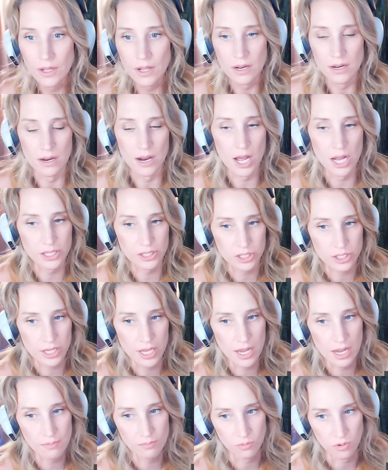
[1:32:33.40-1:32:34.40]
"Let's
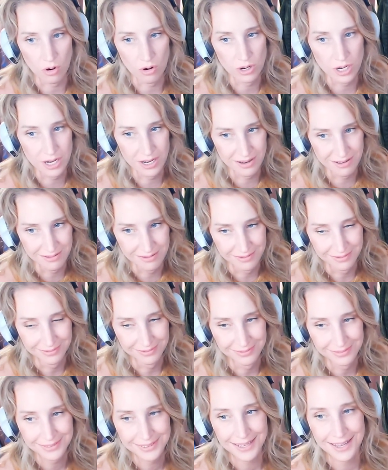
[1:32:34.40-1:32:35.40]
keep running,"
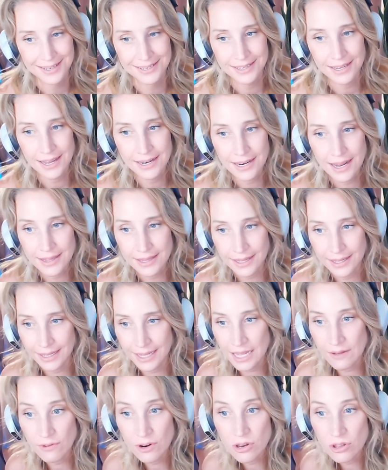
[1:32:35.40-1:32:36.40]
said another,
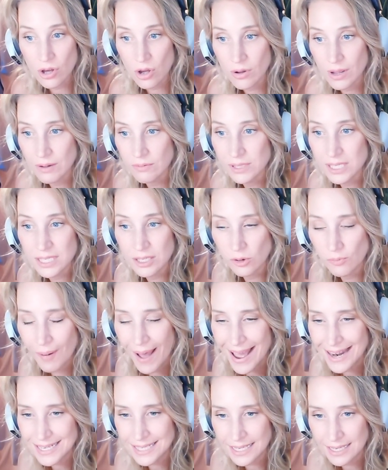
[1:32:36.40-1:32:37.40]
even though he was still
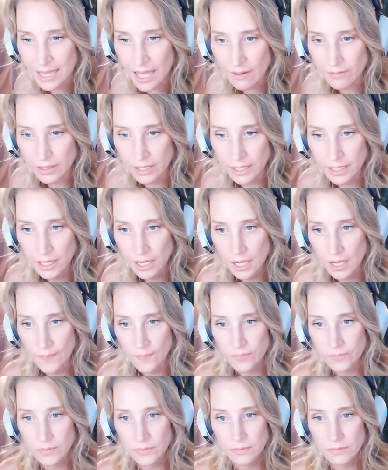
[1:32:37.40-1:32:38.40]
panting heavily.
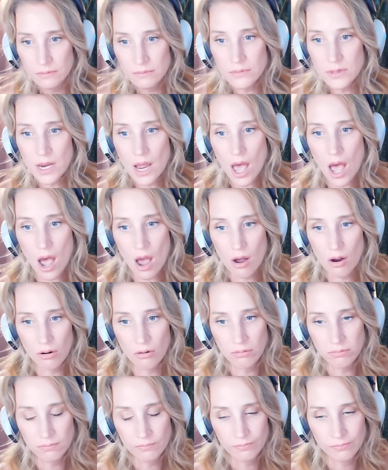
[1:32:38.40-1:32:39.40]

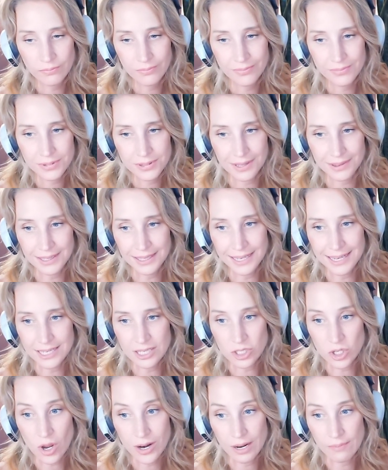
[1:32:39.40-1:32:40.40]
"No," said the leader,
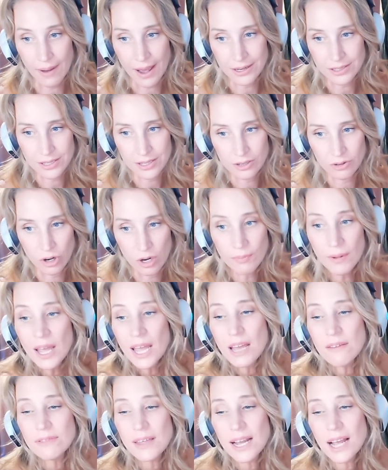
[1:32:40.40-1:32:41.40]
turning back to the group.
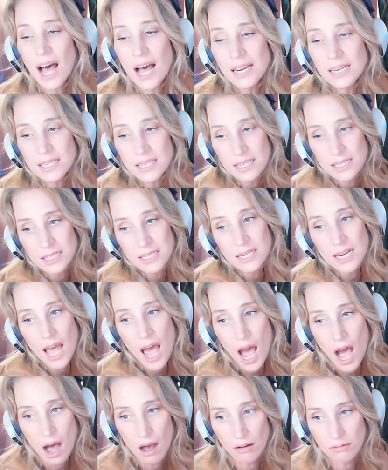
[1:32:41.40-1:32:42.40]
"If they hunt us
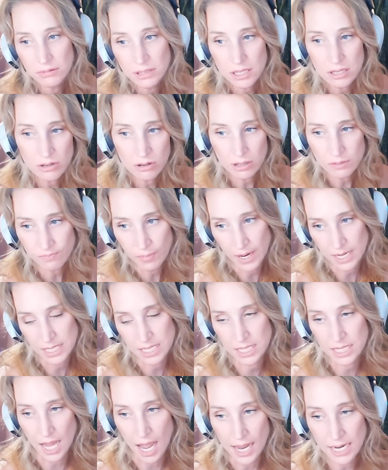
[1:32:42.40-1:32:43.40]
now, it's not by
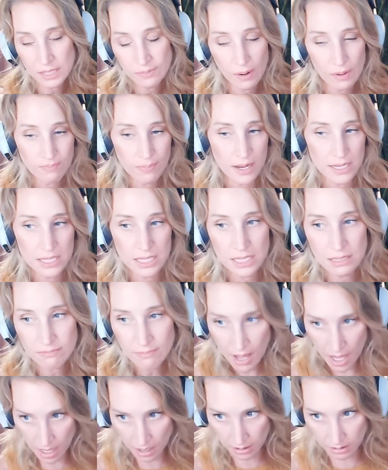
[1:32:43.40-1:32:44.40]
sight, but by
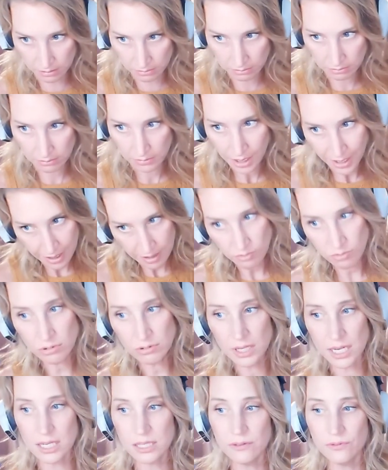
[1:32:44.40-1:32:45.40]
smell. We'll
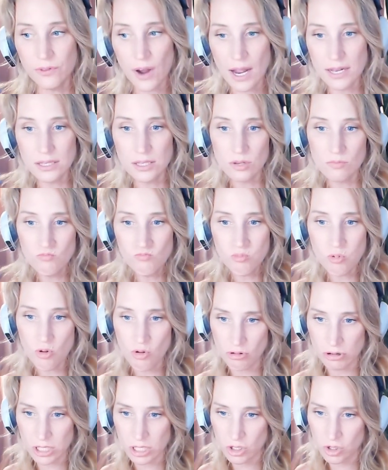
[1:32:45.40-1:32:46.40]
need to find some
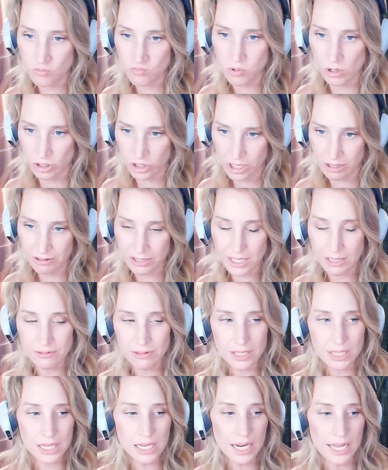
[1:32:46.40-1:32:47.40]
water to wash ourselves
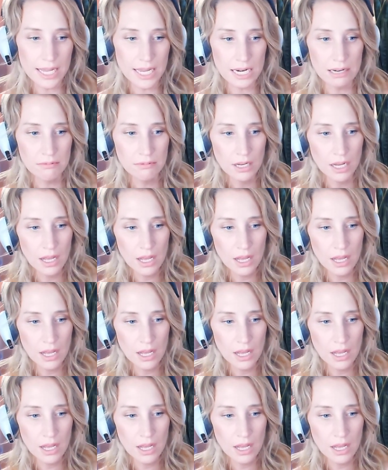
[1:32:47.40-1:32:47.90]
clean.